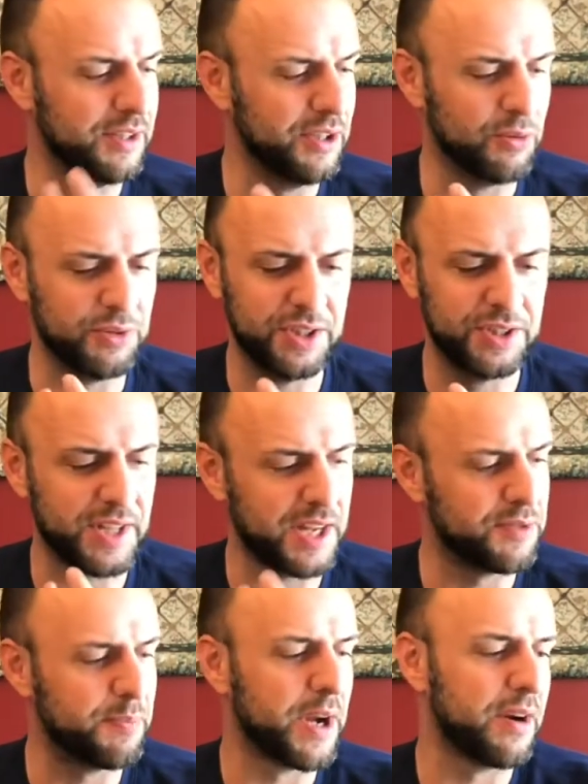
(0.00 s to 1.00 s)
you know, these
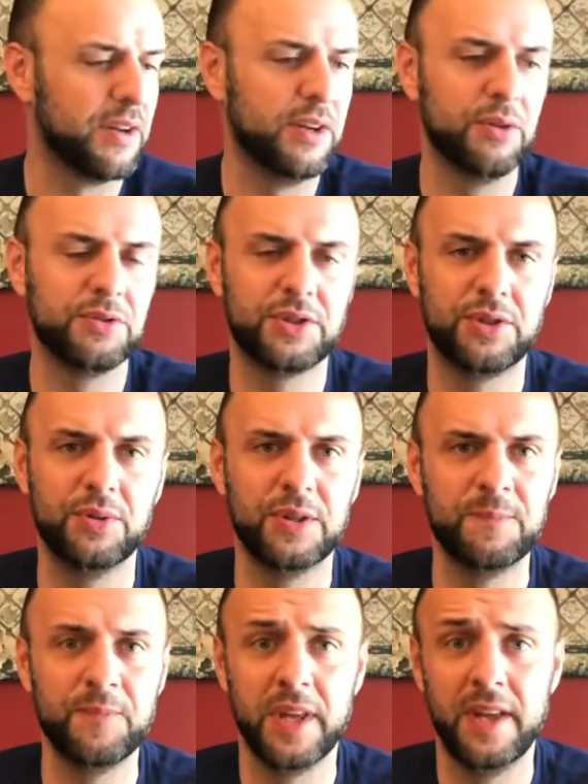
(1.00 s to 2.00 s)
nice berry notes to
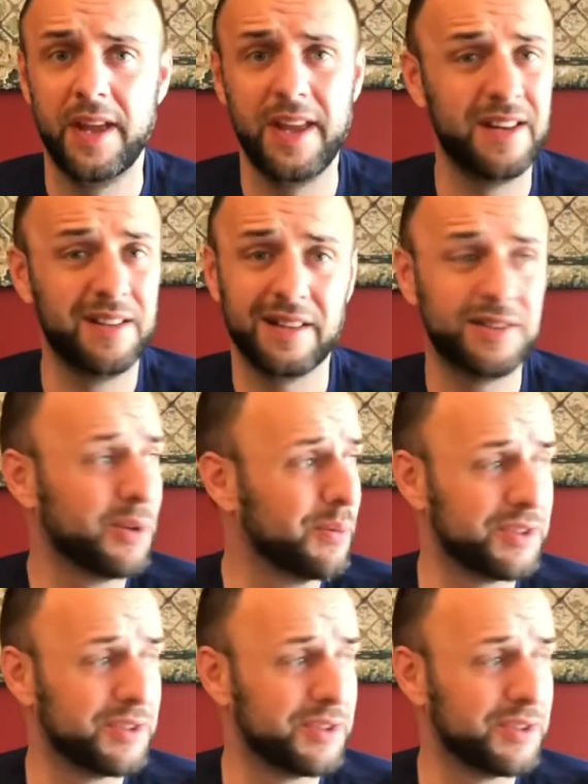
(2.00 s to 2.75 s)
it. And I tell you what,